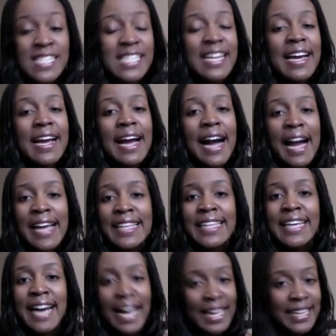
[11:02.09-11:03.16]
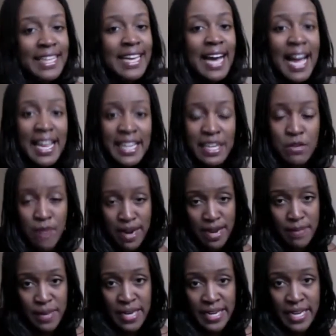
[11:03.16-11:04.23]
and I highly, highly, highly
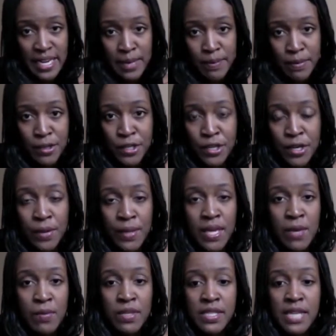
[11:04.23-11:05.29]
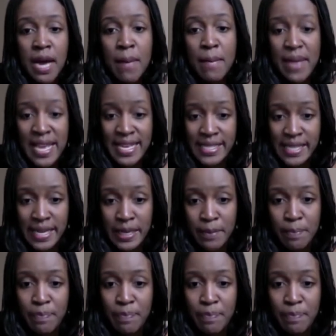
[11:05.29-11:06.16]
recommend him. He was amazing.